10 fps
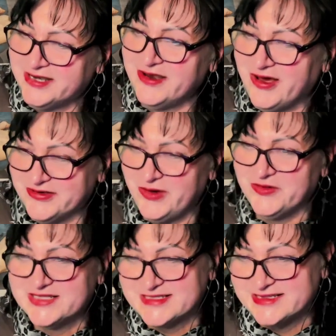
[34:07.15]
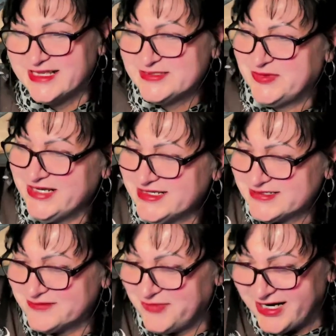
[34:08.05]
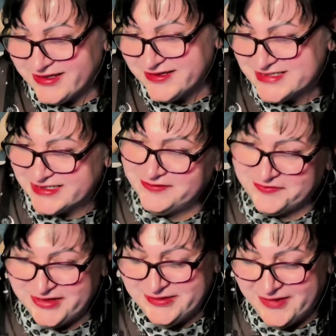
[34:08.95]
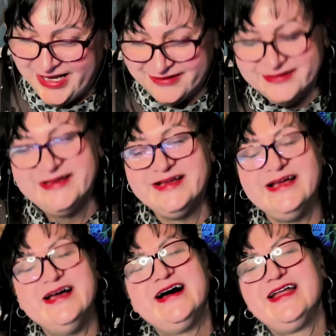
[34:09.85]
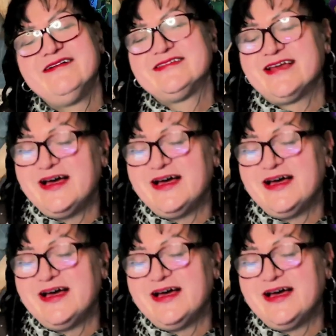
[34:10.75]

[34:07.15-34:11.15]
not know that a lesbian is a biological female? And I was like,